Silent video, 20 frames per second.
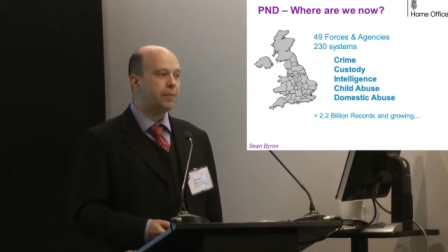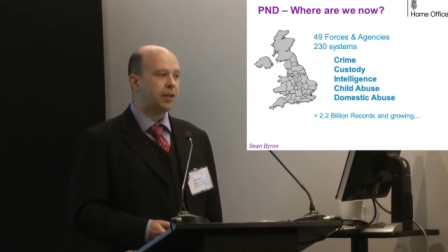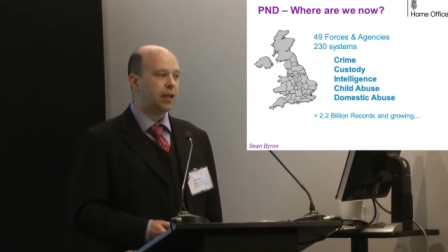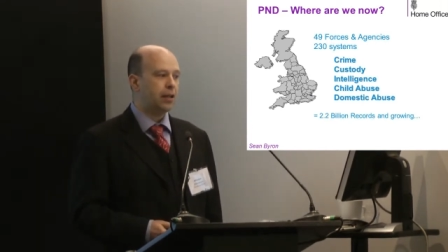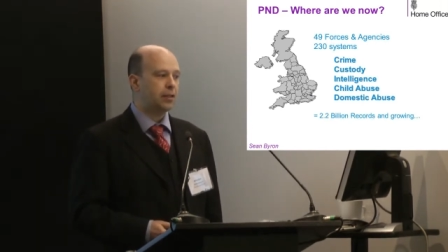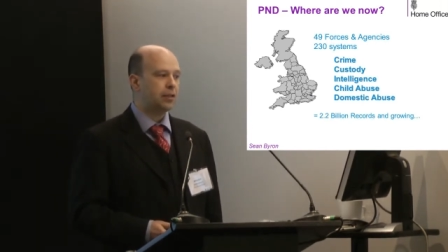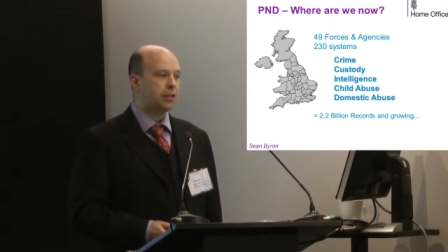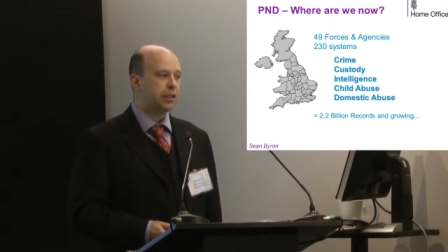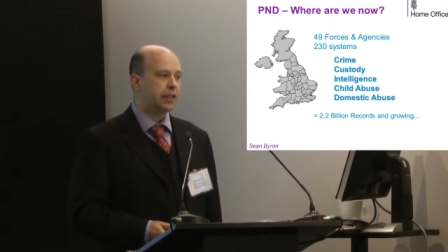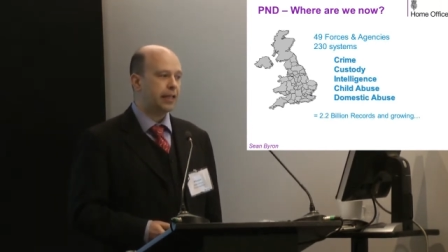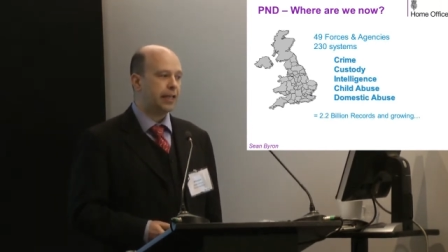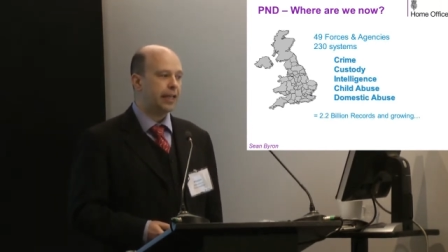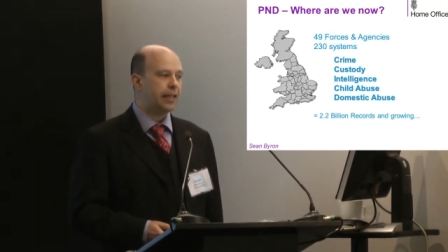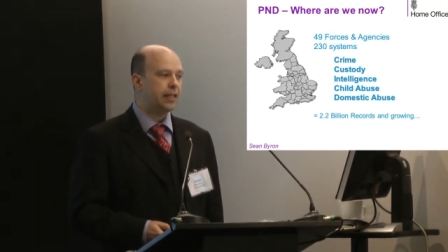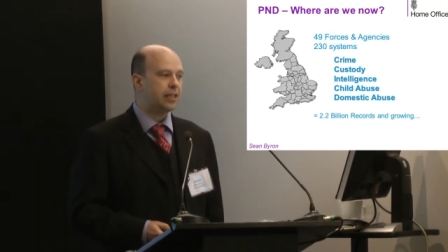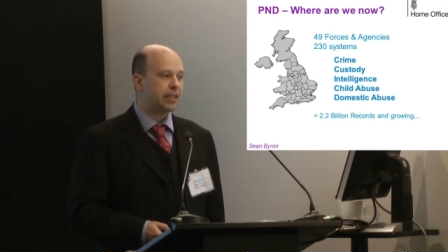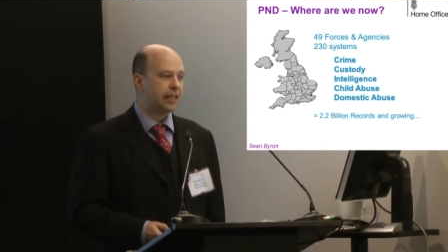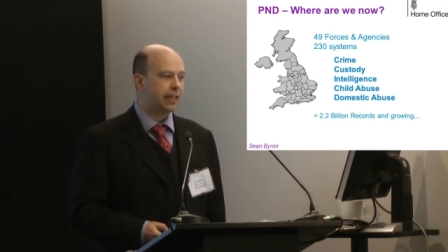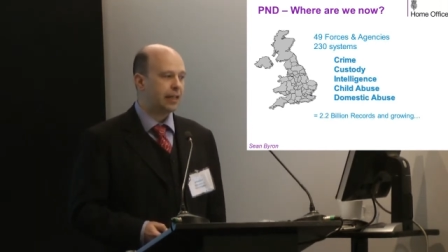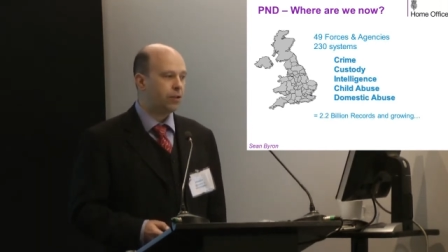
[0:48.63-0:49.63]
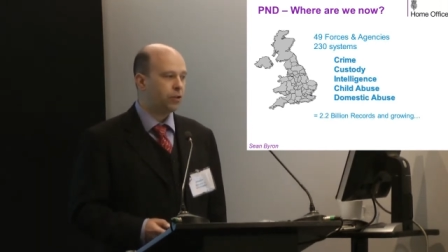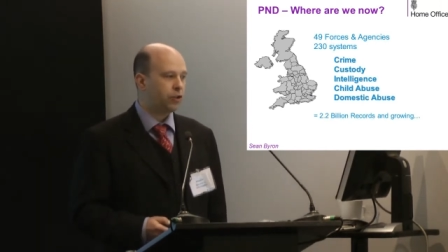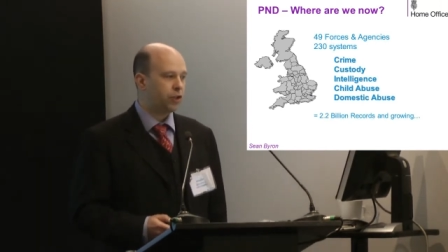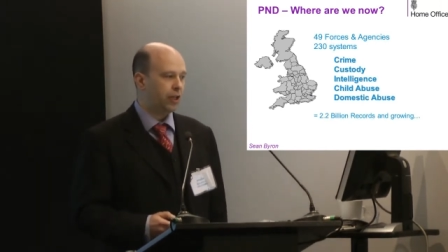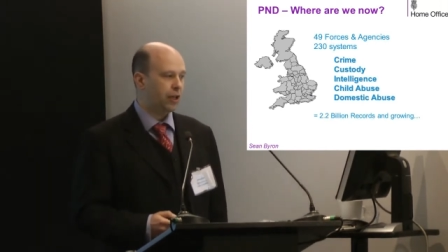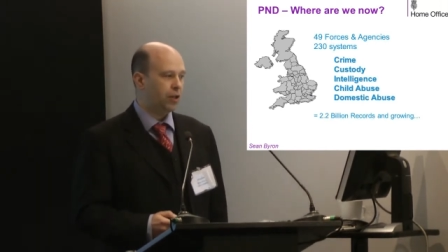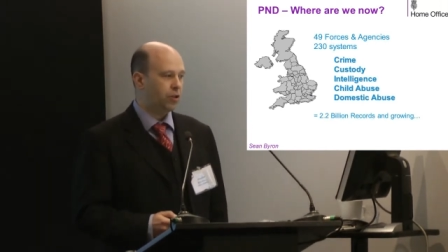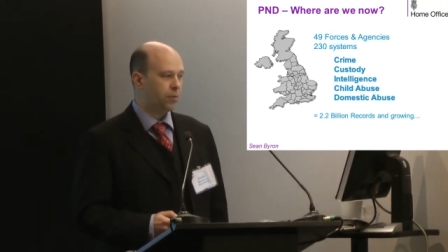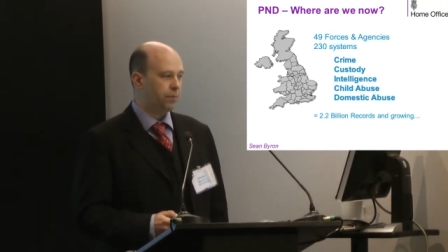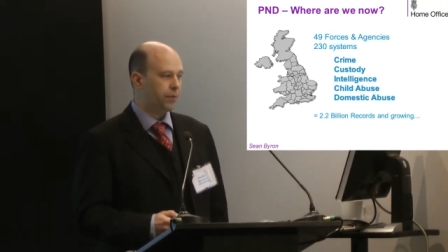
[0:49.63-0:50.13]
custody, intel,
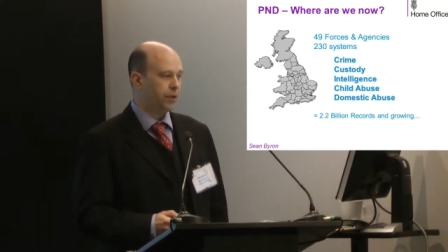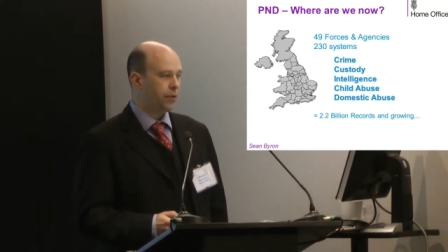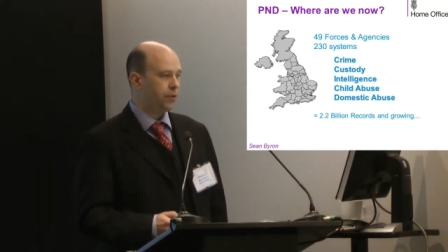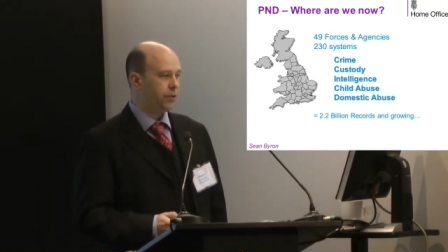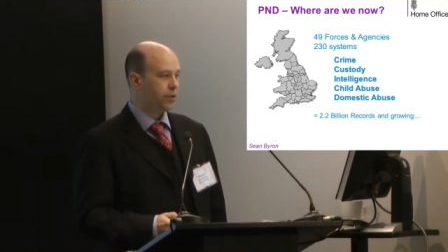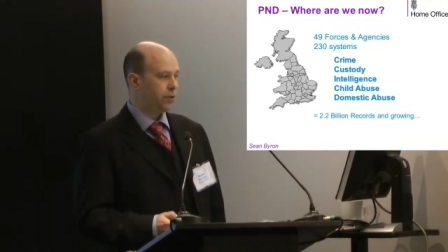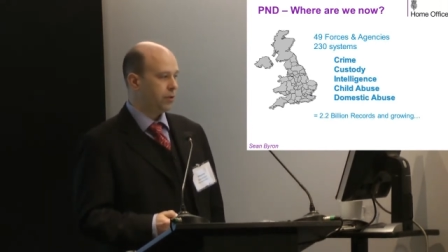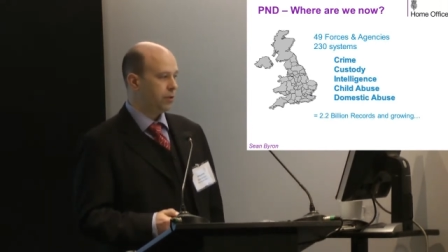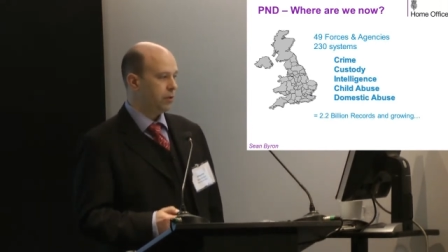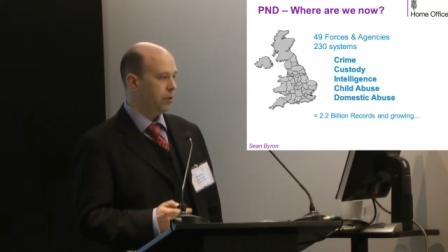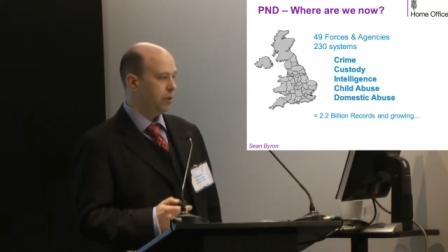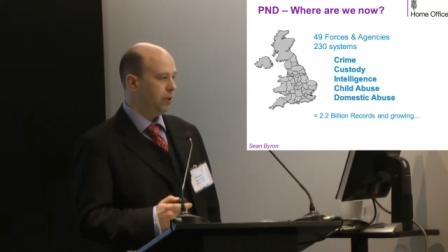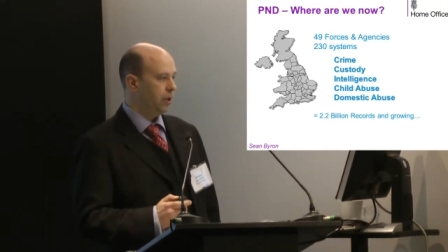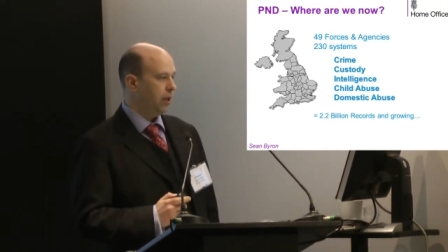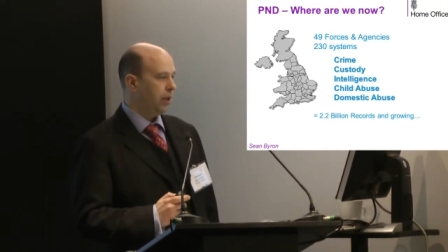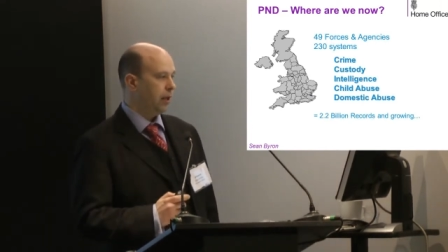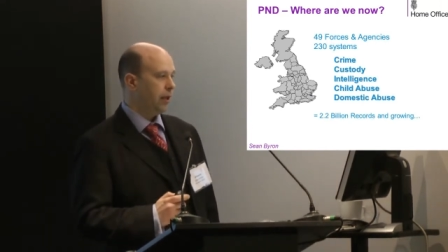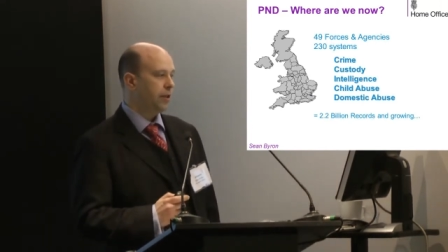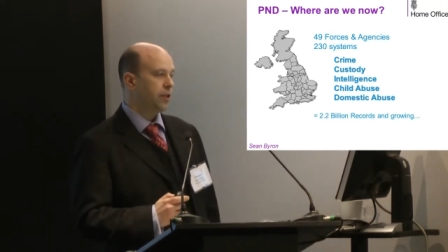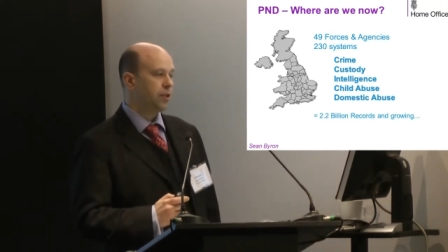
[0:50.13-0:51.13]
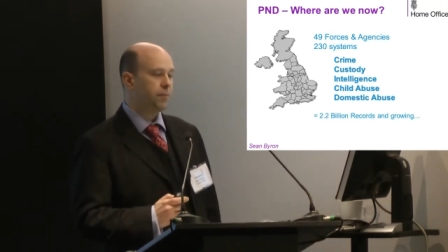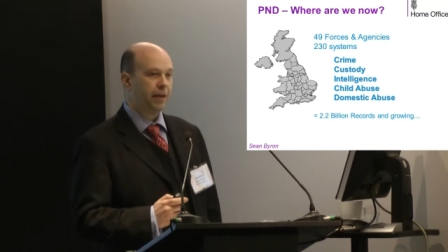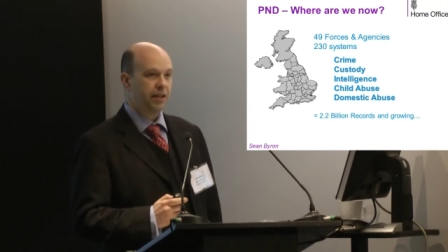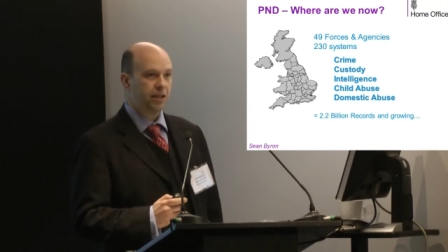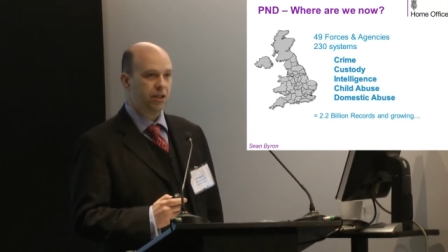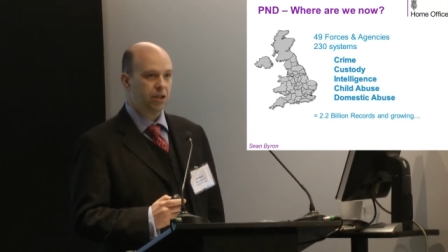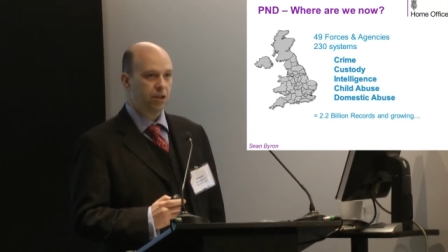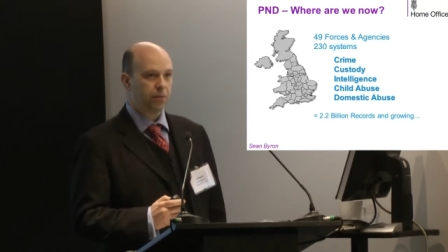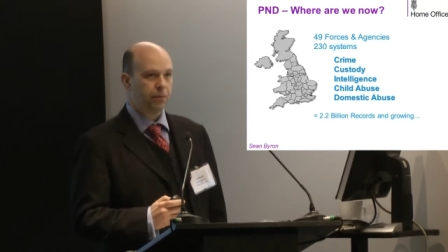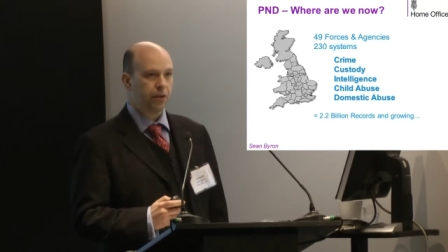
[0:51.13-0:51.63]
child abuse, and
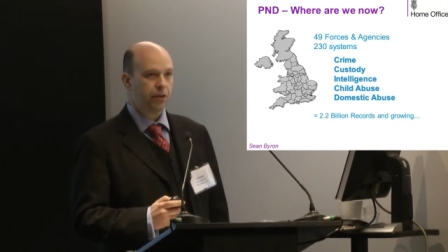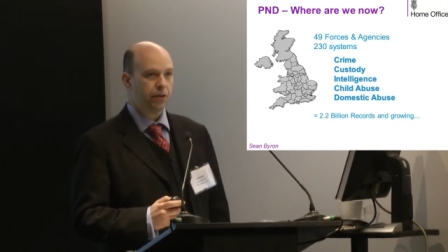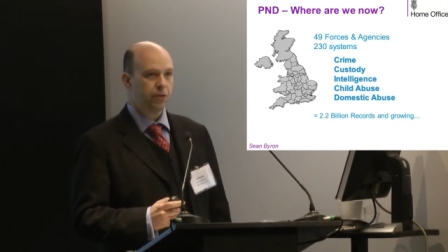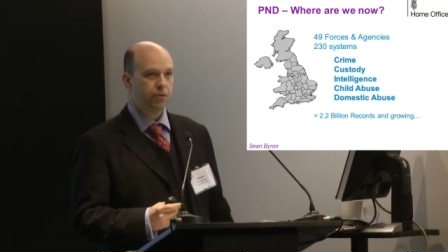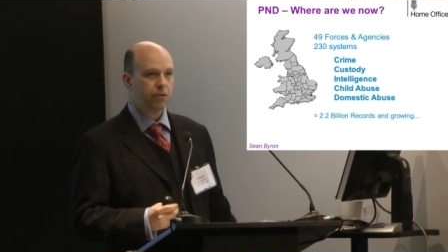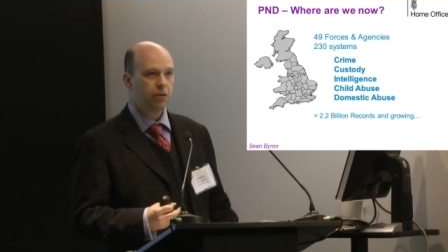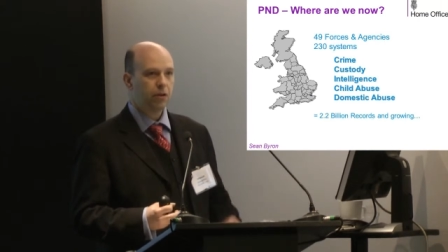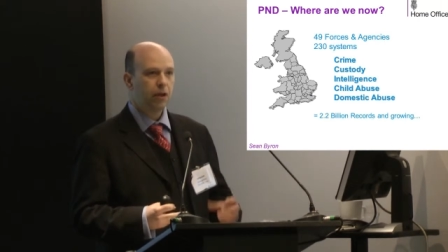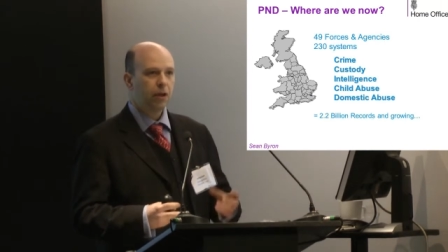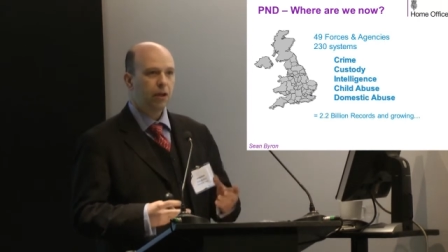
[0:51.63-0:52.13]
domestic abuse.